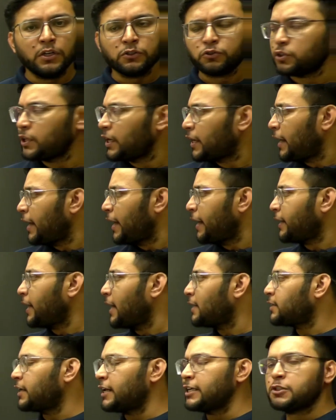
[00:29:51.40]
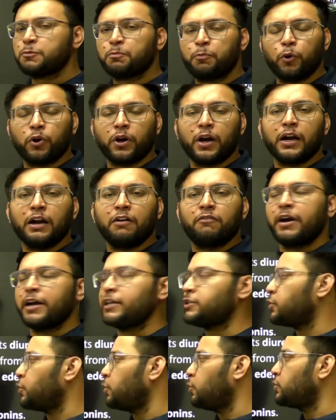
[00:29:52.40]
So the correct answer is Punarnava
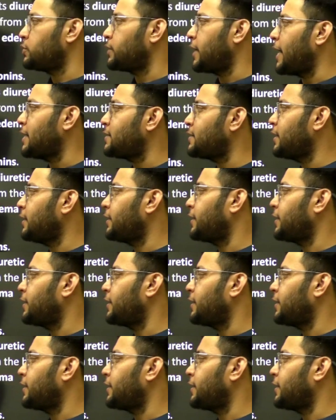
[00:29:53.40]
is used as a